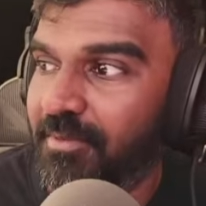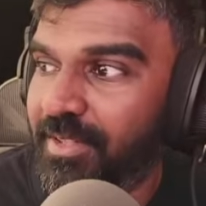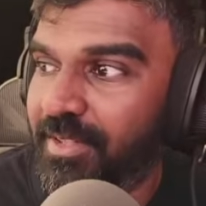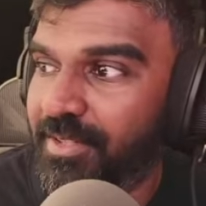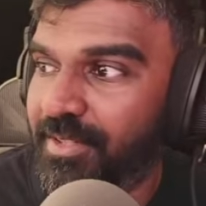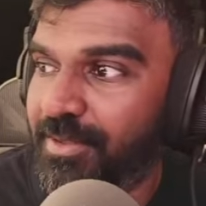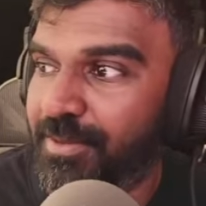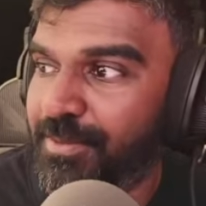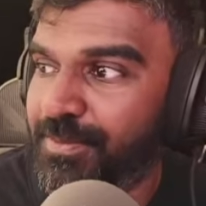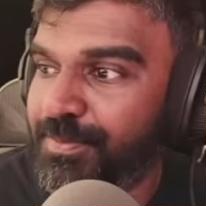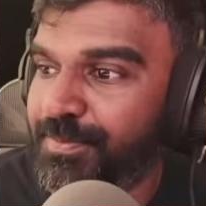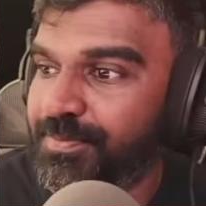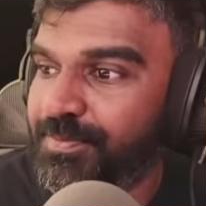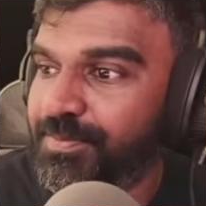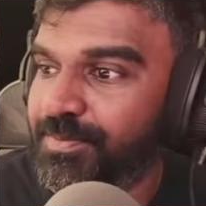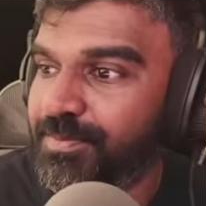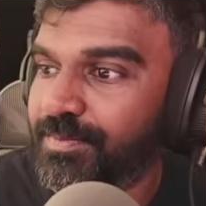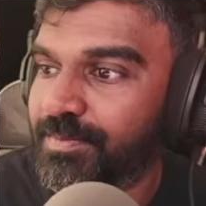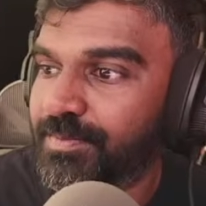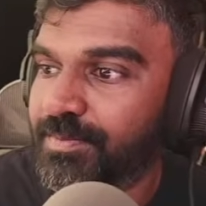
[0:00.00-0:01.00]
though.
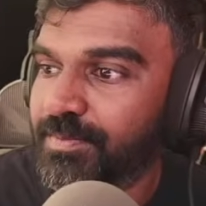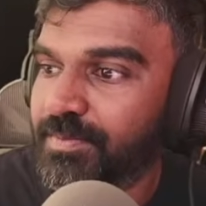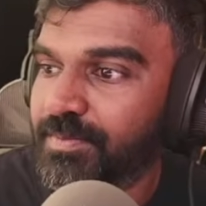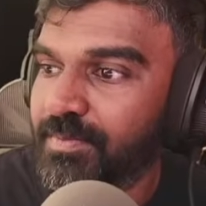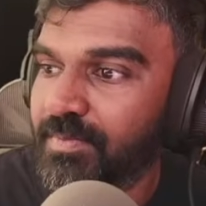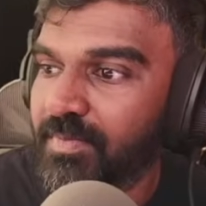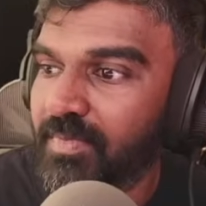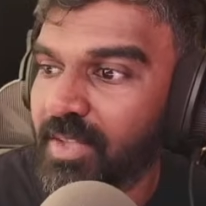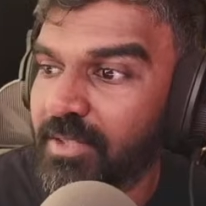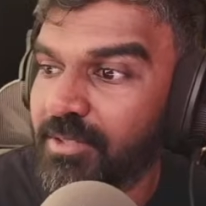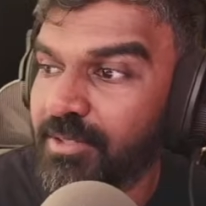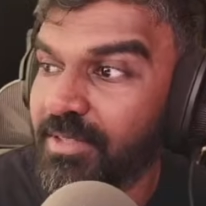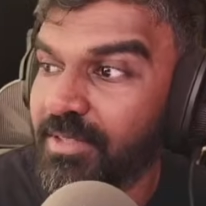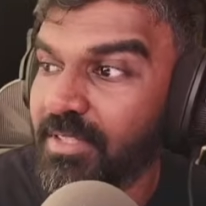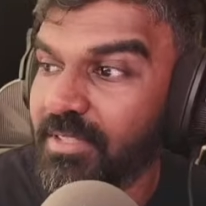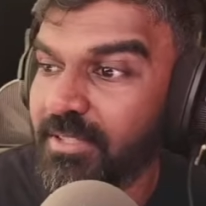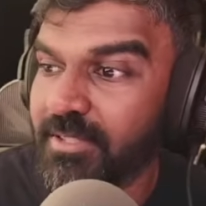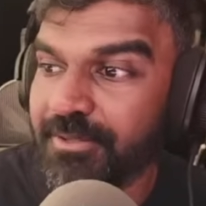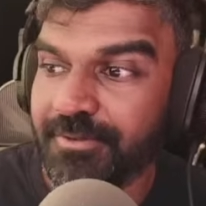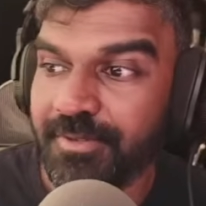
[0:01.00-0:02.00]
So
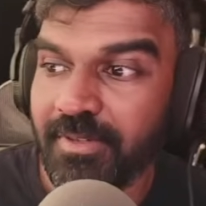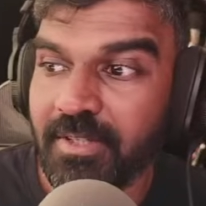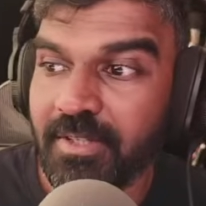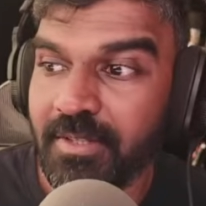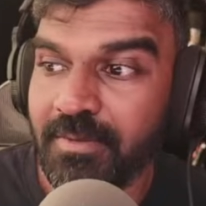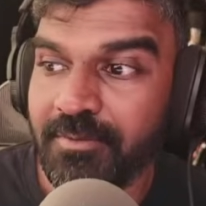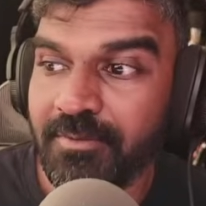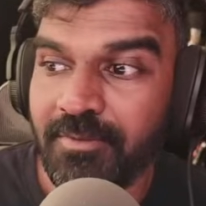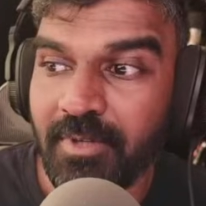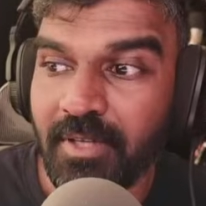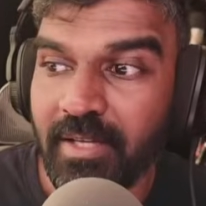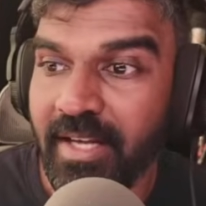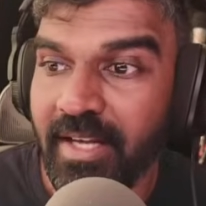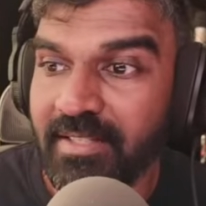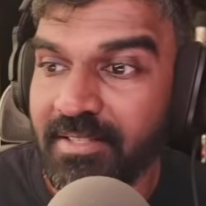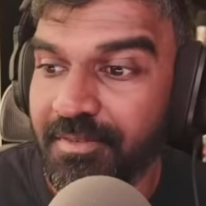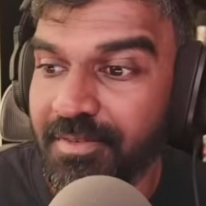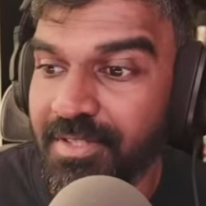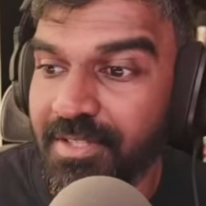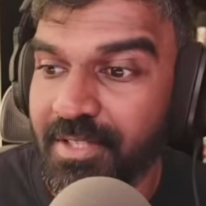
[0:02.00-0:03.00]
this is from
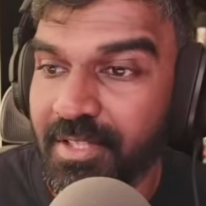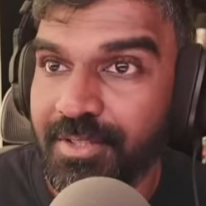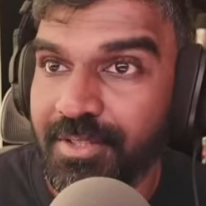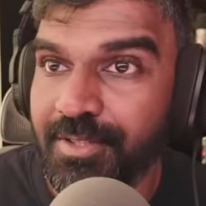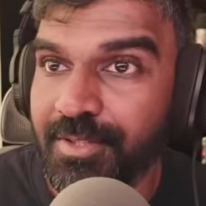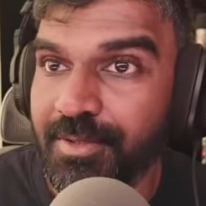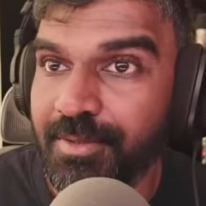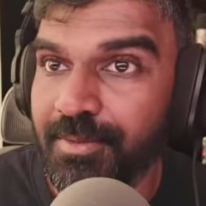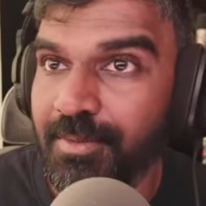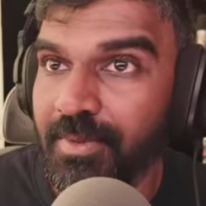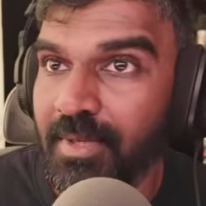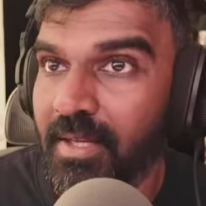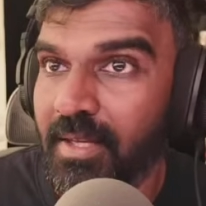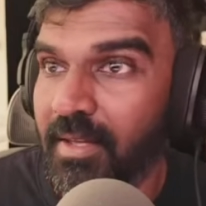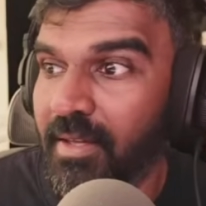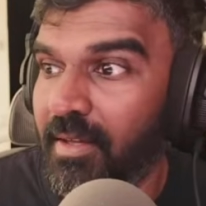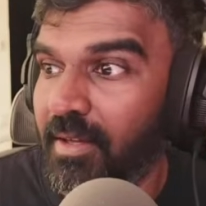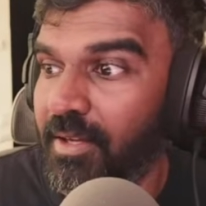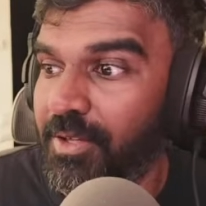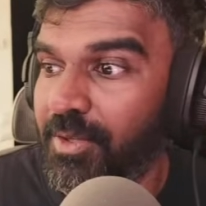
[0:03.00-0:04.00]
A7C2
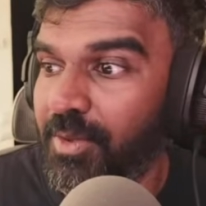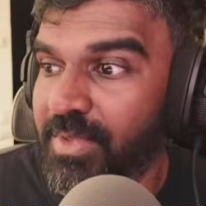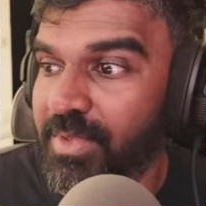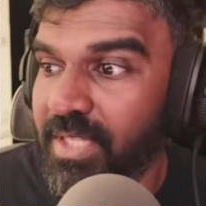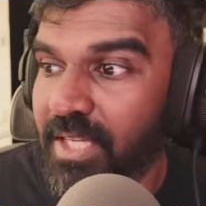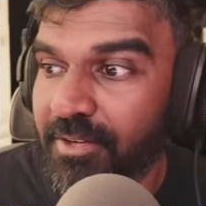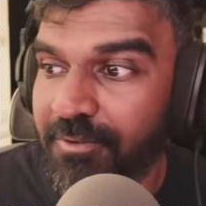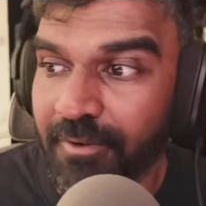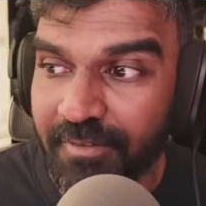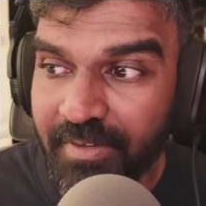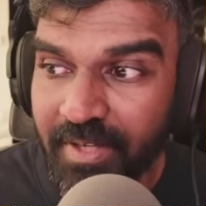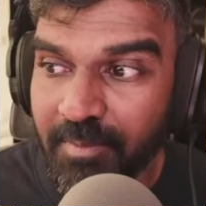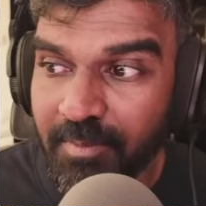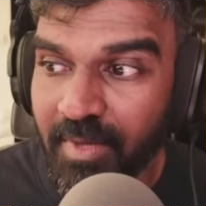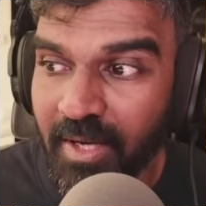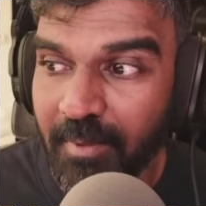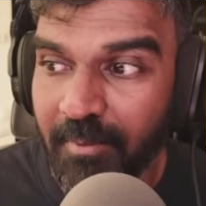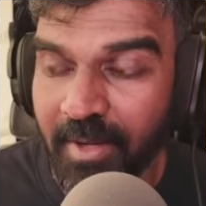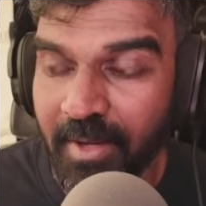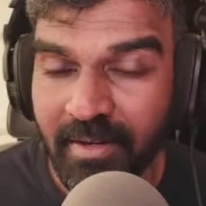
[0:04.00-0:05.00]
using
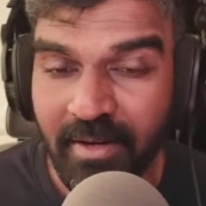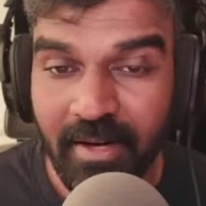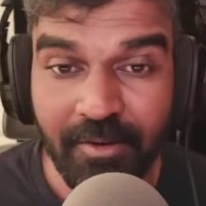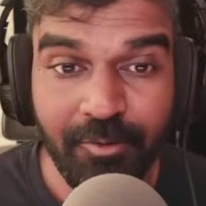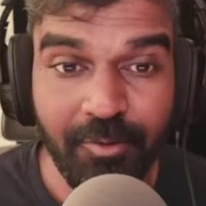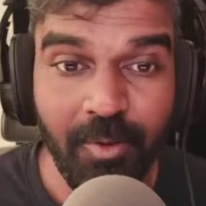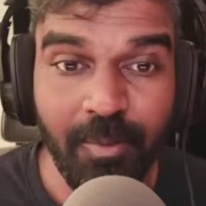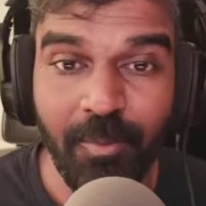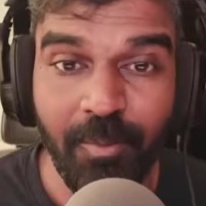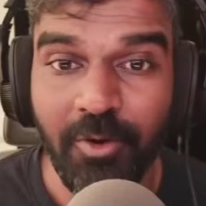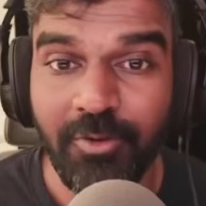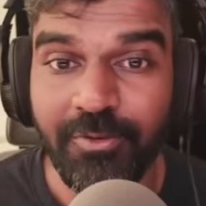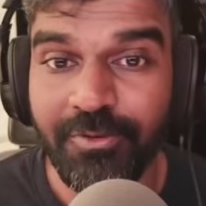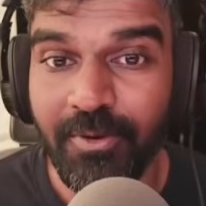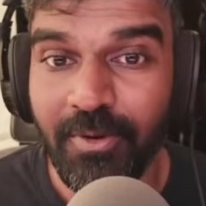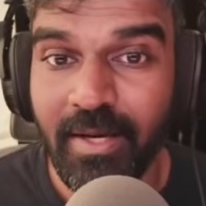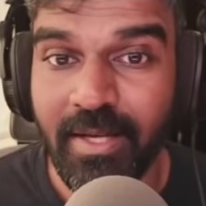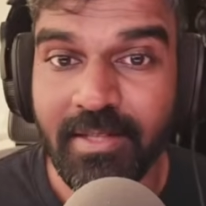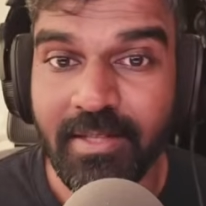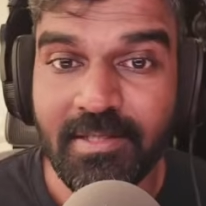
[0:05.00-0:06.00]
15mm
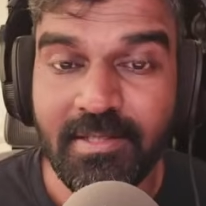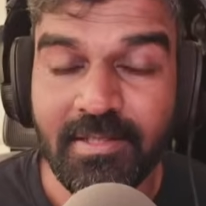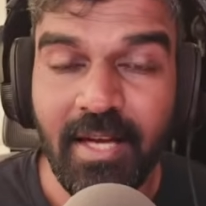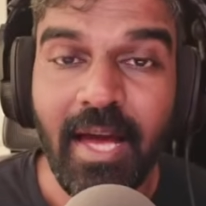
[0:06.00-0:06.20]
f1.4 lens.